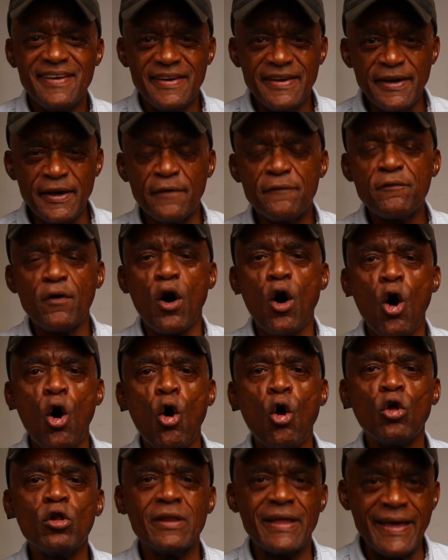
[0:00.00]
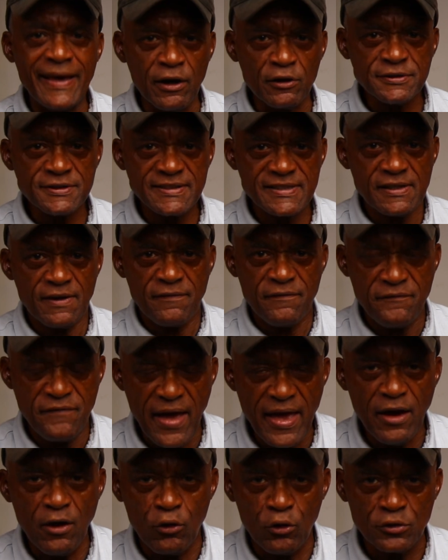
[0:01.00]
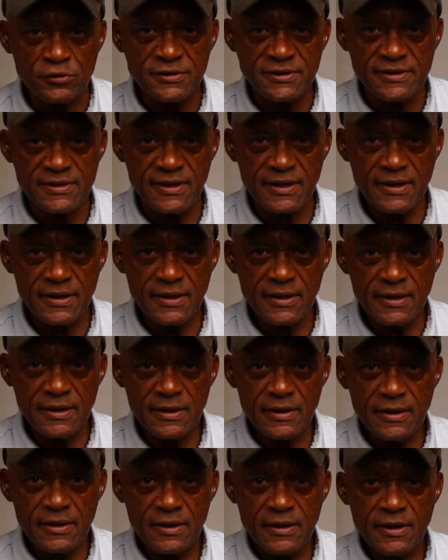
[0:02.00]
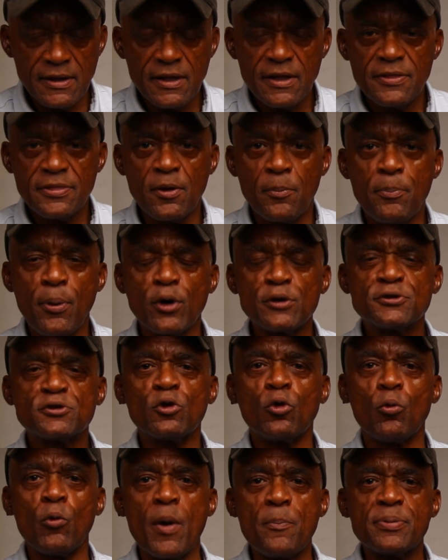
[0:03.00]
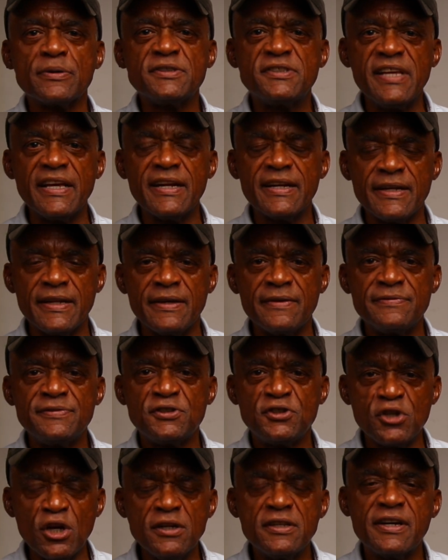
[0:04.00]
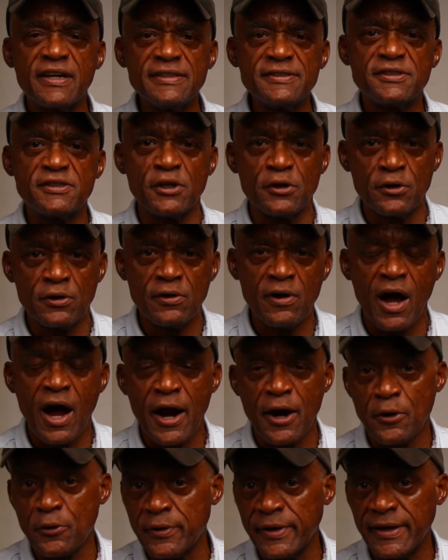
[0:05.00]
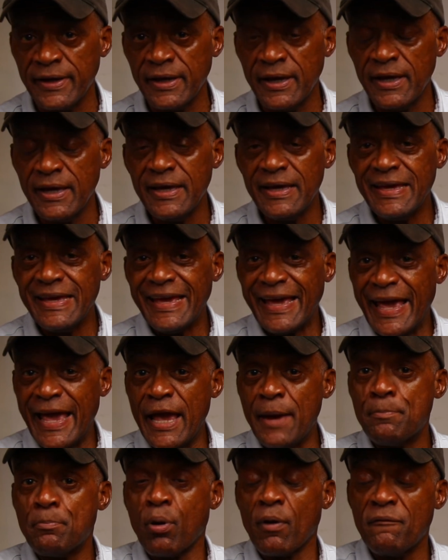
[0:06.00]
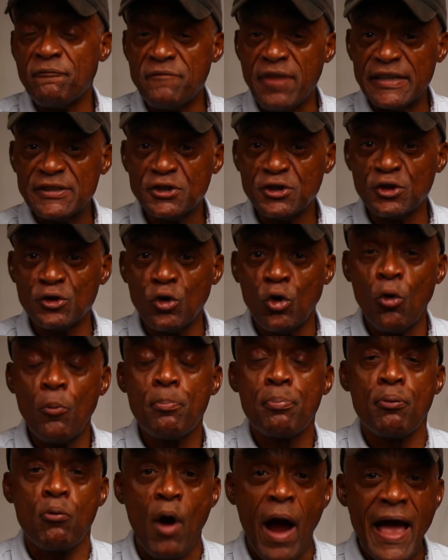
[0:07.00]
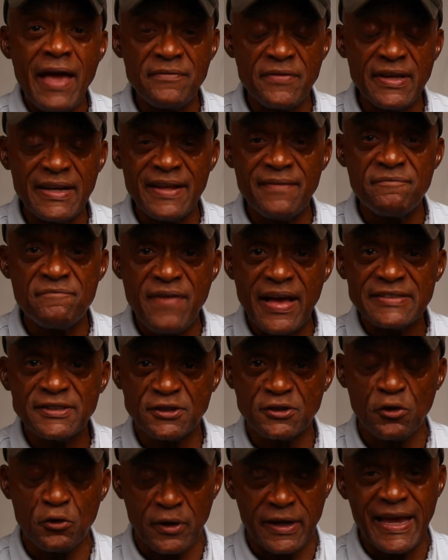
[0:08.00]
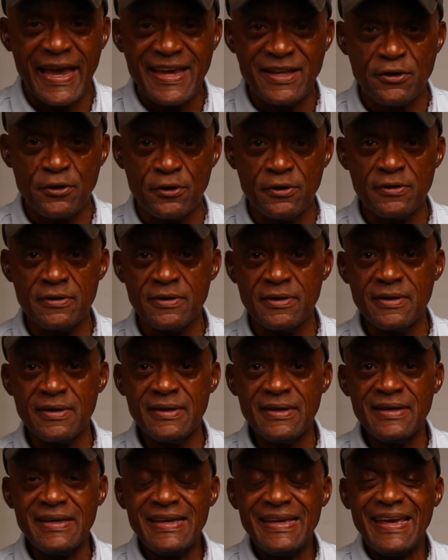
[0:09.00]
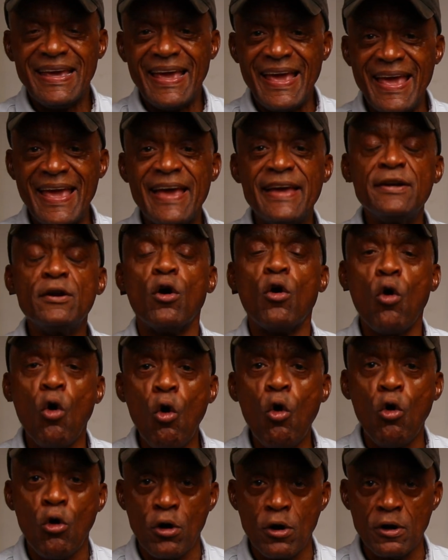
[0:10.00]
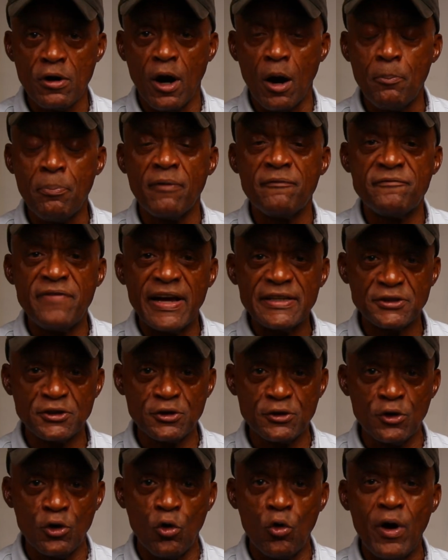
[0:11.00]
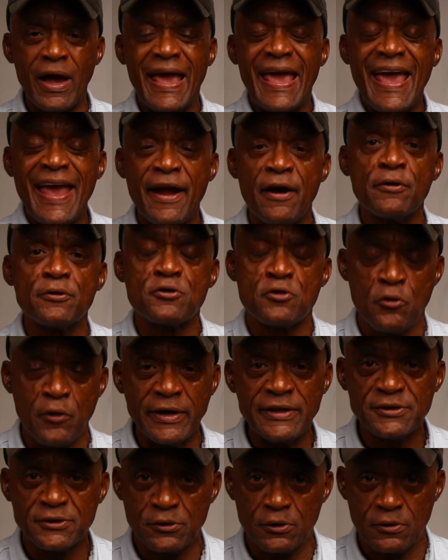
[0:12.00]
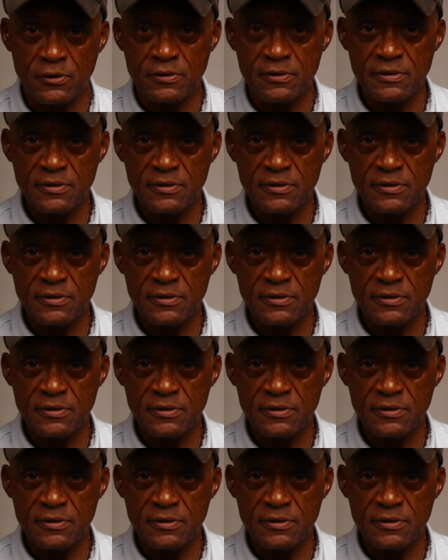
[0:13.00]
If all else fails, the personal representative should consider hiring a professional private investigator and or a professional heir tracer.